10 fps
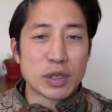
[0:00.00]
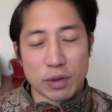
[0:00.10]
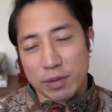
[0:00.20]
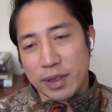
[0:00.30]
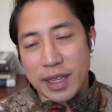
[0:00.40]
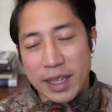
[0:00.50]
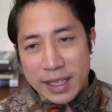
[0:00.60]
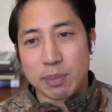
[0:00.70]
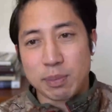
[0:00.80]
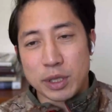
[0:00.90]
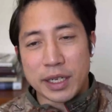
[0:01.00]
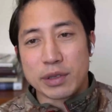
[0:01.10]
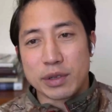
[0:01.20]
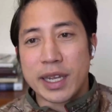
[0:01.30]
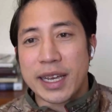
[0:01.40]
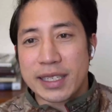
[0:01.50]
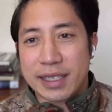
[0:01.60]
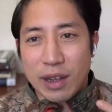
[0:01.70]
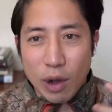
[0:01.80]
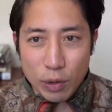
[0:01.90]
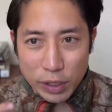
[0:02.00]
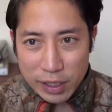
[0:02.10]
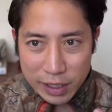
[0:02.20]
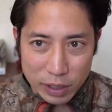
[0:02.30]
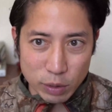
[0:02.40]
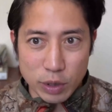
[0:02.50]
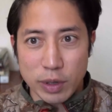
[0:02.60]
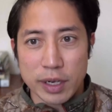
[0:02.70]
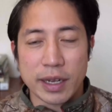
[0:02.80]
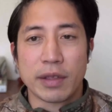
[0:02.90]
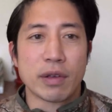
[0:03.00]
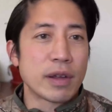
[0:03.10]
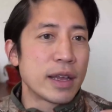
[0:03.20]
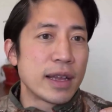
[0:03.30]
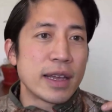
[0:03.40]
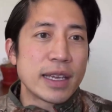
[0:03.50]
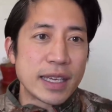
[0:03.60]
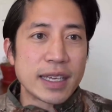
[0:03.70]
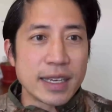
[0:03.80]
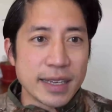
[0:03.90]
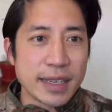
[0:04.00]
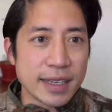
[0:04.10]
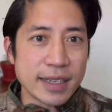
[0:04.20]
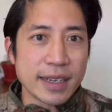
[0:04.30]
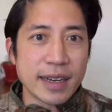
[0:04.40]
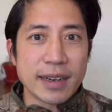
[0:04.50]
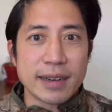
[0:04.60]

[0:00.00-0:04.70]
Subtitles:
So in this particular case, all these things were going together. He,